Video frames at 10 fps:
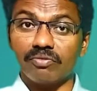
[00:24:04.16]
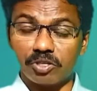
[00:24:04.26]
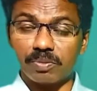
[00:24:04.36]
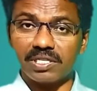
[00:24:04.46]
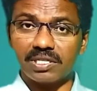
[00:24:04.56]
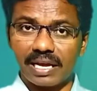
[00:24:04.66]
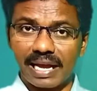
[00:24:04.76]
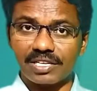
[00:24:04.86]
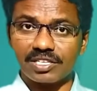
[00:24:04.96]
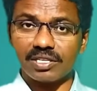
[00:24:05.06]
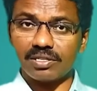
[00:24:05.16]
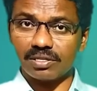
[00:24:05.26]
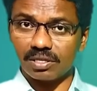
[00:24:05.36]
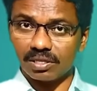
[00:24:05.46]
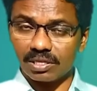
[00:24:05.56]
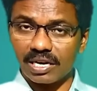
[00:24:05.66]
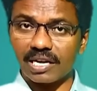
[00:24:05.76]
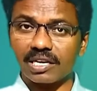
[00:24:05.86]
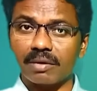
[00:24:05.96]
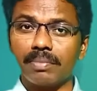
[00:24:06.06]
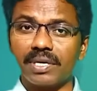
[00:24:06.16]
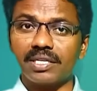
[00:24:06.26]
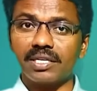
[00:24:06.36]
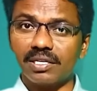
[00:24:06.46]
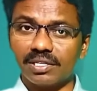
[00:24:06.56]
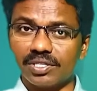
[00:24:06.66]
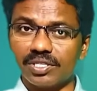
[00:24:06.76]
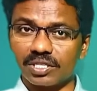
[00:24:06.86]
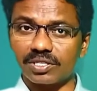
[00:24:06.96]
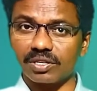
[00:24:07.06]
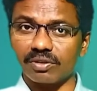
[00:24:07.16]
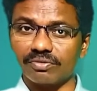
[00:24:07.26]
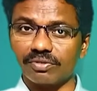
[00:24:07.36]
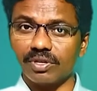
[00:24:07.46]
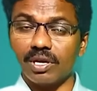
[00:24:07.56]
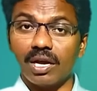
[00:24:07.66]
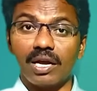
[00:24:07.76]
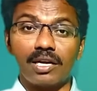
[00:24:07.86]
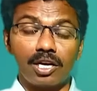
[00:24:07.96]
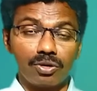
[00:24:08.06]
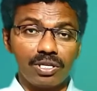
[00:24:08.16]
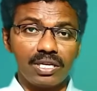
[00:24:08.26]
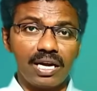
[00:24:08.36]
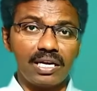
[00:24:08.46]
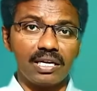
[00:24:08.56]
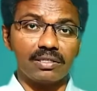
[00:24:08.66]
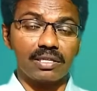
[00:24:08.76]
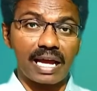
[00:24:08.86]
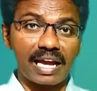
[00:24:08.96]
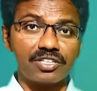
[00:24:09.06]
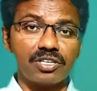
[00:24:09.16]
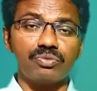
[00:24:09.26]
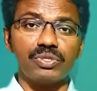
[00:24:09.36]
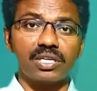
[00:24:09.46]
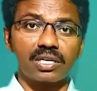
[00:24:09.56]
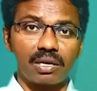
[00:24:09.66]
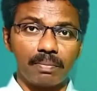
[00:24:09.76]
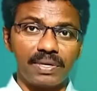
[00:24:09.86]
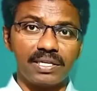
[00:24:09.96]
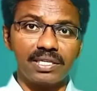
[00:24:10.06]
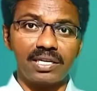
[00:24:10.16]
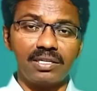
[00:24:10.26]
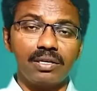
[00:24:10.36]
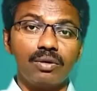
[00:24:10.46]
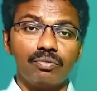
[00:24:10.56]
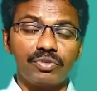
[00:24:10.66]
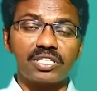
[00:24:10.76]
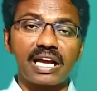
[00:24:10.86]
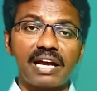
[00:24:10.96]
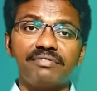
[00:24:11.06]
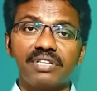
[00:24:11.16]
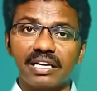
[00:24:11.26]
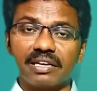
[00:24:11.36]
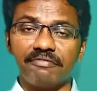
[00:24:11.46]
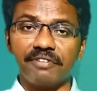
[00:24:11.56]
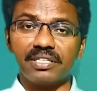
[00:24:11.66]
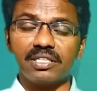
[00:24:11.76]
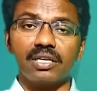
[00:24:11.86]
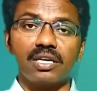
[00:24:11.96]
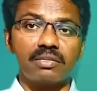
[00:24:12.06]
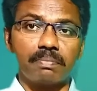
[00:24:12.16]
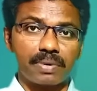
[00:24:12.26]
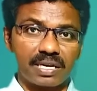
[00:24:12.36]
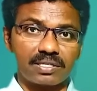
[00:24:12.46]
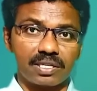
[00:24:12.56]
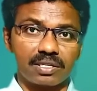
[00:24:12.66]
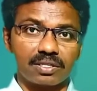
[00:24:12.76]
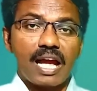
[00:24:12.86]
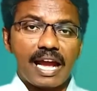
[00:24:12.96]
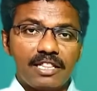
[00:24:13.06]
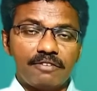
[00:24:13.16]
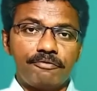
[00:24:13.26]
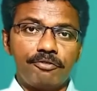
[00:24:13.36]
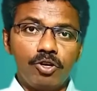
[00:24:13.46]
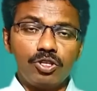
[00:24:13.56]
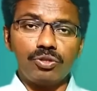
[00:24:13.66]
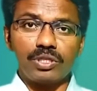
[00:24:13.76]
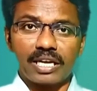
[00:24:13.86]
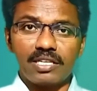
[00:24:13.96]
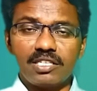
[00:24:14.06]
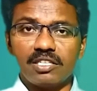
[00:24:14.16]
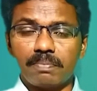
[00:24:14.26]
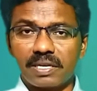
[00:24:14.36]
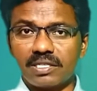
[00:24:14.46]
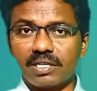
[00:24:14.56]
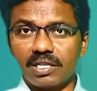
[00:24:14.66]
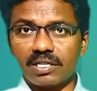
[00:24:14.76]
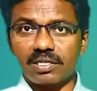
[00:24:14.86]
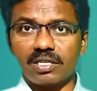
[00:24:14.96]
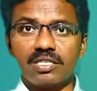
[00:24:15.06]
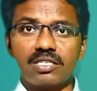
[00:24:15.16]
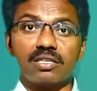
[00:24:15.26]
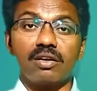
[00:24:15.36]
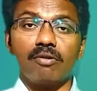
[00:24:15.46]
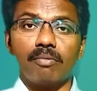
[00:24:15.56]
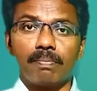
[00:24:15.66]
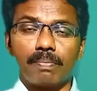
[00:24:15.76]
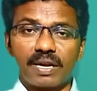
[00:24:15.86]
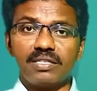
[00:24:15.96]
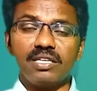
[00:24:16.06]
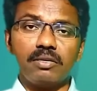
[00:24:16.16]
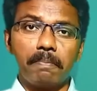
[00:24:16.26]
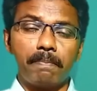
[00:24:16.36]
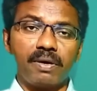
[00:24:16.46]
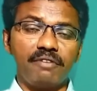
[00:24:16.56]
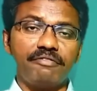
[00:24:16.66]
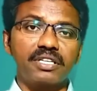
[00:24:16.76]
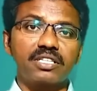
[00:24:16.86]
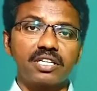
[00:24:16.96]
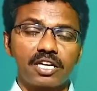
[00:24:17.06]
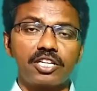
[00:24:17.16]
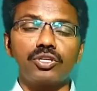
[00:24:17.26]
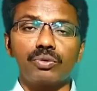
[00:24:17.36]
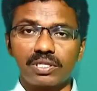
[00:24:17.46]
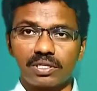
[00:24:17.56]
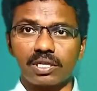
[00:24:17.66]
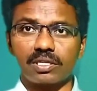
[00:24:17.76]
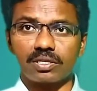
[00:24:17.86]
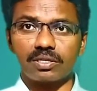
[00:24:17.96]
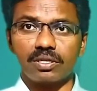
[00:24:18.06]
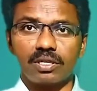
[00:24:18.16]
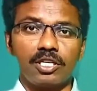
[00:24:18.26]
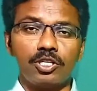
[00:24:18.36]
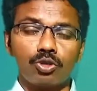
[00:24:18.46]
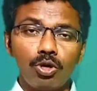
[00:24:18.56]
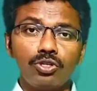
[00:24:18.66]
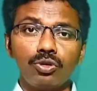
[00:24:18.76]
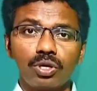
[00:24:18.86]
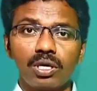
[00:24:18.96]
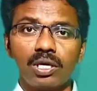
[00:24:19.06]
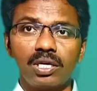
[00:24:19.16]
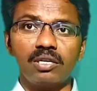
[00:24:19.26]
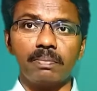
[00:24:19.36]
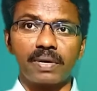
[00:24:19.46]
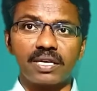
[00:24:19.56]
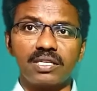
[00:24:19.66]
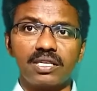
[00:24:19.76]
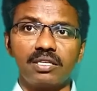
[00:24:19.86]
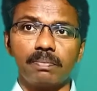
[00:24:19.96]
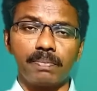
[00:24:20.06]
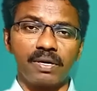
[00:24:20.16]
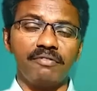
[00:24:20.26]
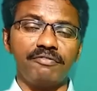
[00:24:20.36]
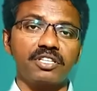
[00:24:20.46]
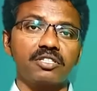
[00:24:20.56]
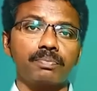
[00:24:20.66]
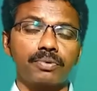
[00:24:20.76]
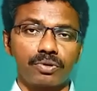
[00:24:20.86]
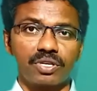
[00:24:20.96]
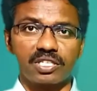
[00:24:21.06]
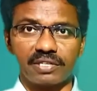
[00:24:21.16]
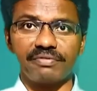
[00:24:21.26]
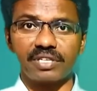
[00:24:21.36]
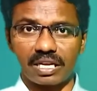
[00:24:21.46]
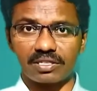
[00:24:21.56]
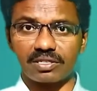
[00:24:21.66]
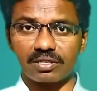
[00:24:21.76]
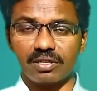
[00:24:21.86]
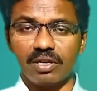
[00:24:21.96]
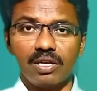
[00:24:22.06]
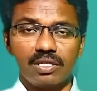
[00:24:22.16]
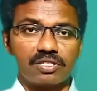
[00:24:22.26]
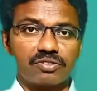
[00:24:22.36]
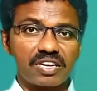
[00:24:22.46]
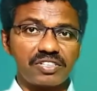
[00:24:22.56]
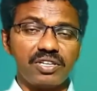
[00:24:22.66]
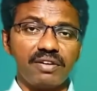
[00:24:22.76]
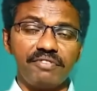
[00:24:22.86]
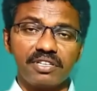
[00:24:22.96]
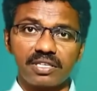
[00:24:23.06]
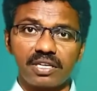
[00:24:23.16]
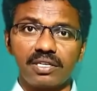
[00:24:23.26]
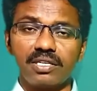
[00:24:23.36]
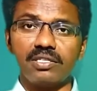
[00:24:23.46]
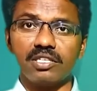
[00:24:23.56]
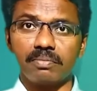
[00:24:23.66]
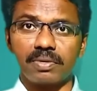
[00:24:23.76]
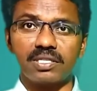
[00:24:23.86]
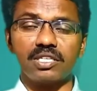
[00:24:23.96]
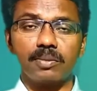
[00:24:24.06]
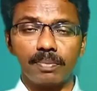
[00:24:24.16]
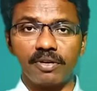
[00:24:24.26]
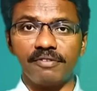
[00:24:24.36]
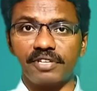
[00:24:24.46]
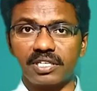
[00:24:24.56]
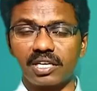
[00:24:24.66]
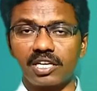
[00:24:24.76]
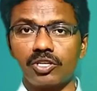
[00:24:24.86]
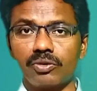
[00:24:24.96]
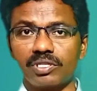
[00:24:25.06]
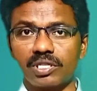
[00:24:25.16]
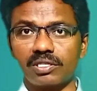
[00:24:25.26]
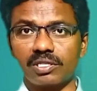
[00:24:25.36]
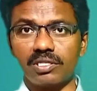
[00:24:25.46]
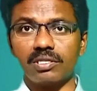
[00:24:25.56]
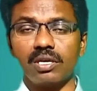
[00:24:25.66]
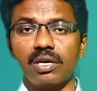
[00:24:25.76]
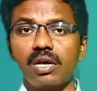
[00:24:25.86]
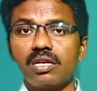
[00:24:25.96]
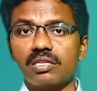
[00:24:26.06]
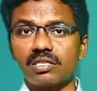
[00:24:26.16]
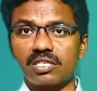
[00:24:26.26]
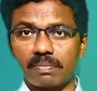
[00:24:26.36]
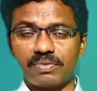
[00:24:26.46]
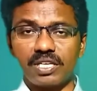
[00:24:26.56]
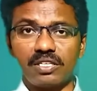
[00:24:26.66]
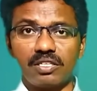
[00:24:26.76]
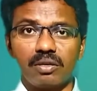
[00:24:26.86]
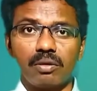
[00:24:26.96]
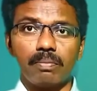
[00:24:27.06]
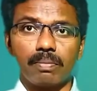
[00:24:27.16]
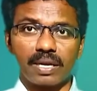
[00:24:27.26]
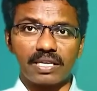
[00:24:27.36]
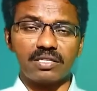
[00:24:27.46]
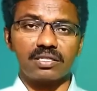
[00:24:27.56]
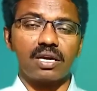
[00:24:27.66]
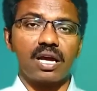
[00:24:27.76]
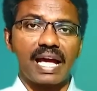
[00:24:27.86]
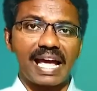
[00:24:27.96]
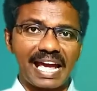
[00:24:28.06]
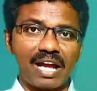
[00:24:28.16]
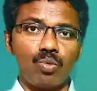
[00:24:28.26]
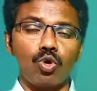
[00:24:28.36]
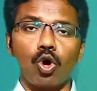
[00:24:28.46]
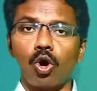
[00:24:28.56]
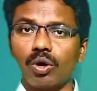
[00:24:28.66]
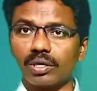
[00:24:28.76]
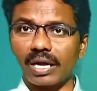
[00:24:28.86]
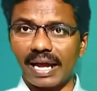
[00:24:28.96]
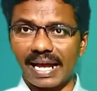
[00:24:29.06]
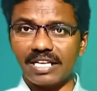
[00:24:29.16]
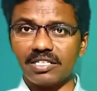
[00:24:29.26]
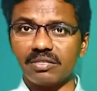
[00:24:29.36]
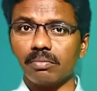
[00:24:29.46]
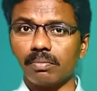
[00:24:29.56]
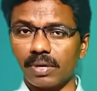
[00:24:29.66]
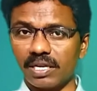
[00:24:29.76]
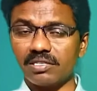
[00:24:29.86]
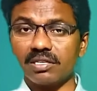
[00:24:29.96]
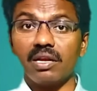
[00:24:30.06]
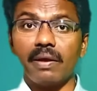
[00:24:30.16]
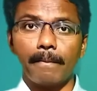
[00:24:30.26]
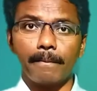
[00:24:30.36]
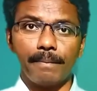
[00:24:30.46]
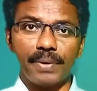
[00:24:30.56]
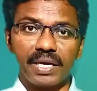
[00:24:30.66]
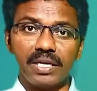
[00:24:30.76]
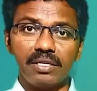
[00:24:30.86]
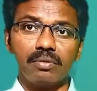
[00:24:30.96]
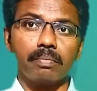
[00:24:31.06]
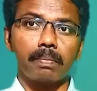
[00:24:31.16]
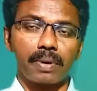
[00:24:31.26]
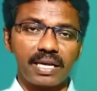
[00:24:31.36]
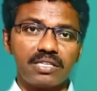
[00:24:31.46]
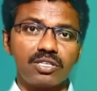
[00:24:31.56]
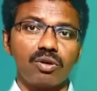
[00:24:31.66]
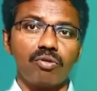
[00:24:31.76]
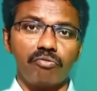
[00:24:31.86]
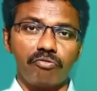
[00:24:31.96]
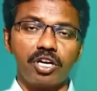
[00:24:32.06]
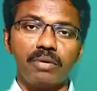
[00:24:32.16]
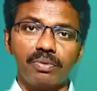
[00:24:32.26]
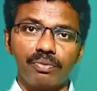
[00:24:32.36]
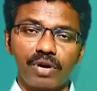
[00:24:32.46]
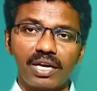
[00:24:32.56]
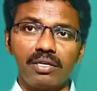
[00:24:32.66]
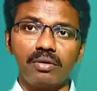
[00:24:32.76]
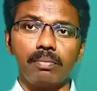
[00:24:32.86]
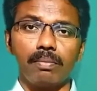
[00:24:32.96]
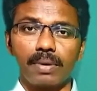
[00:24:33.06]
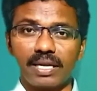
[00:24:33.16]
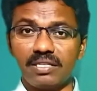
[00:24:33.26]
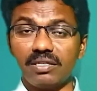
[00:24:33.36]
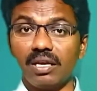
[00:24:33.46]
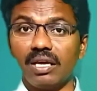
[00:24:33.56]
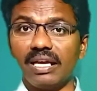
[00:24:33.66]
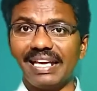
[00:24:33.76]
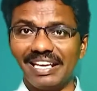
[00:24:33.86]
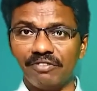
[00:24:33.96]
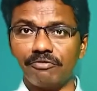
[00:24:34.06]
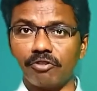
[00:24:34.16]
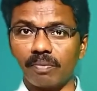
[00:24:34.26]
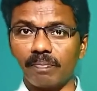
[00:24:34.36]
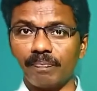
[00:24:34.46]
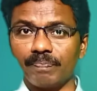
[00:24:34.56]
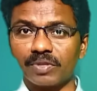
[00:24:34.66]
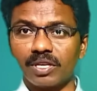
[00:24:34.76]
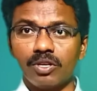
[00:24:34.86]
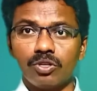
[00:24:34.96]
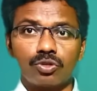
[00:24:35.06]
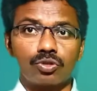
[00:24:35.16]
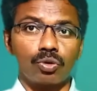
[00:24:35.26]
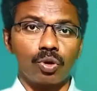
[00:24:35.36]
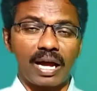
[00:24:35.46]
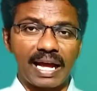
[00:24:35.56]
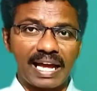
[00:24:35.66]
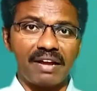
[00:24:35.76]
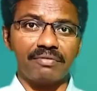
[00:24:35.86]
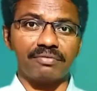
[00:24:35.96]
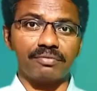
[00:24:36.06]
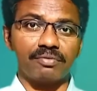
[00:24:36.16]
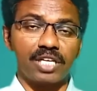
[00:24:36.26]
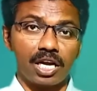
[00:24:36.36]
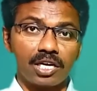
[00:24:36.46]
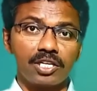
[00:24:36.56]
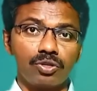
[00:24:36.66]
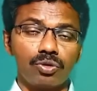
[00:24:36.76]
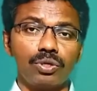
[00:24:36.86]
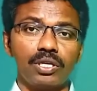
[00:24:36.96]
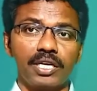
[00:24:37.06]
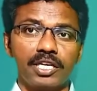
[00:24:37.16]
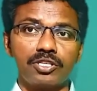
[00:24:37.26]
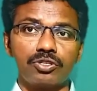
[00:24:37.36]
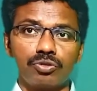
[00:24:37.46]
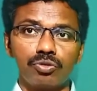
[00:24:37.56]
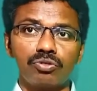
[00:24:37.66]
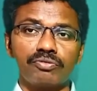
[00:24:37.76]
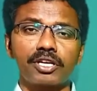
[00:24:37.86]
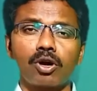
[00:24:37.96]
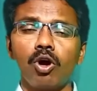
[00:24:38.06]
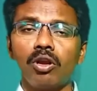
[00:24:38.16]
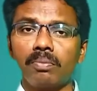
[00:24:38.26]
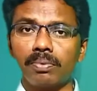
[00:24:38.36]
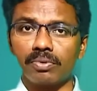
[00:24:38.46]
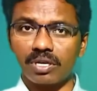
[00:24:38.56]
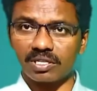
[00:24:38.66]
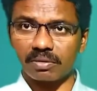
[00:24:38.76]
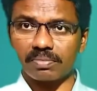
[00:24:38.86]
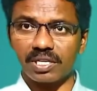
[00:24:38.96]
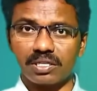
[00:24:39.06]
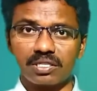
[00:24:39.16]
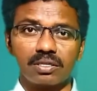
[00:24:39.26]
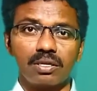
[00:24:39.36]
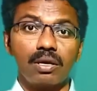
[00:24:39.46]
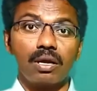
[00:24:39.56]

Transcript: which means the actions that are completed just now. And not only that, the actions which are completed which have the effect in the present. And the fourth tense in present tense is present perfect continuous tense. It is also called present perfect progressive tense. The structure of a sentence in present perfect continuous tense is subject plus have or has plus been plus verb 1 plus ing form. So have, we already know it is used for all plural subjects,